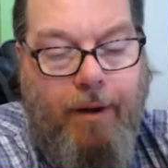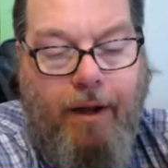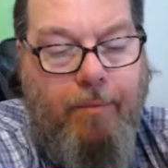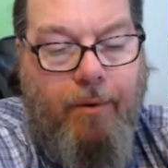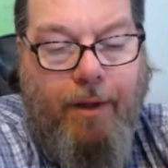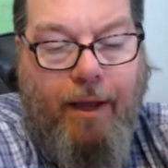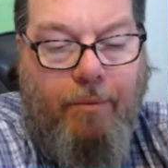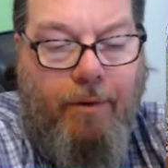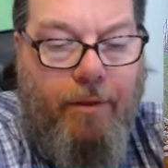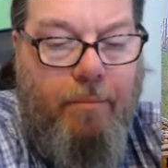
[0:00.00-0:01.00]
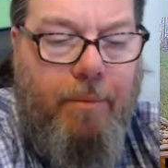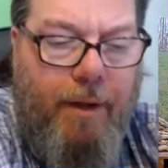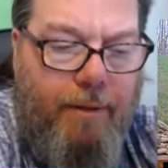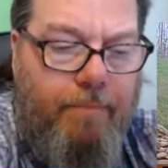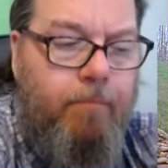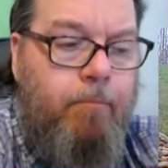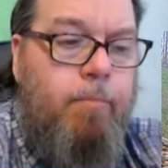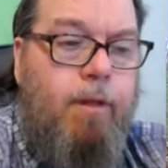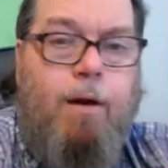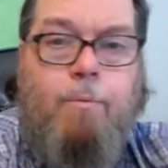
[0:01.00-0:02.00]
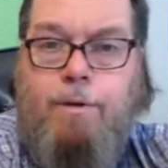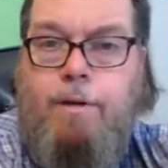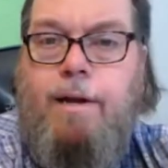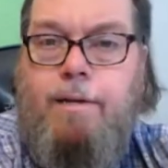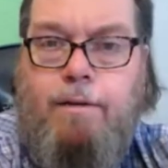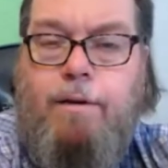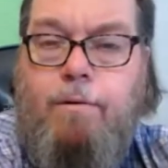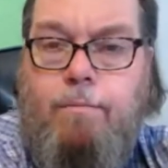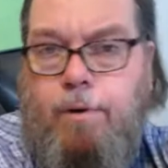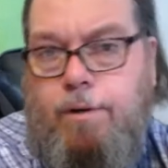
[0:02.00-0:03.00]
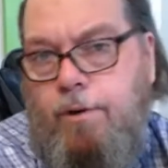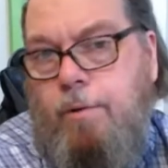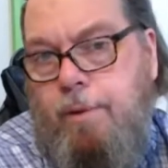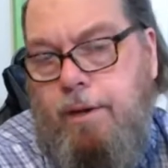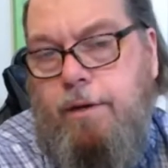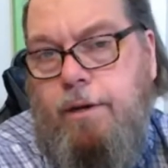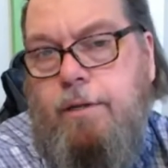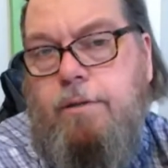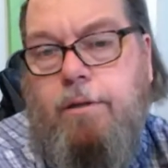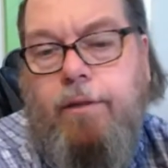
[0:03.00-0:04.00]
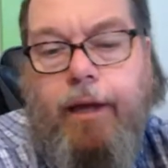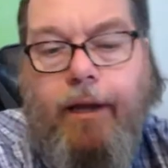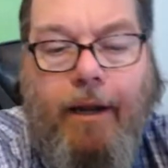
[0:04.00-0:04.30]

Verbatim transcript: I'm okay with it, but I would like to know what your opinion is on that,